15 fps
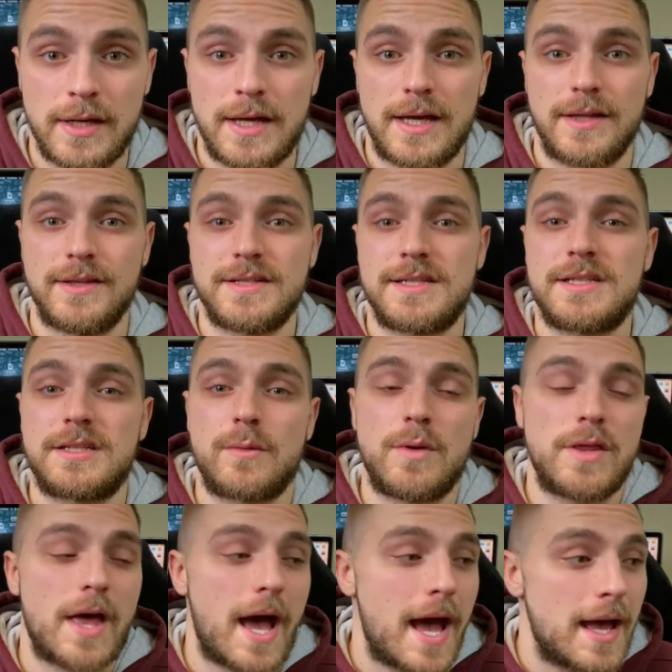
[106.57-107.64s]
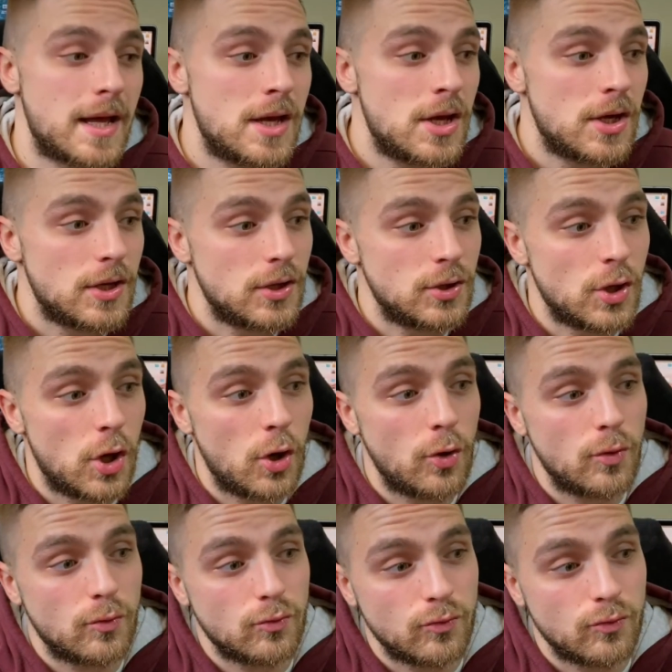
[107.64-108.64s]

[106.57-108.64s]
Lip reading: And this is something that, you know,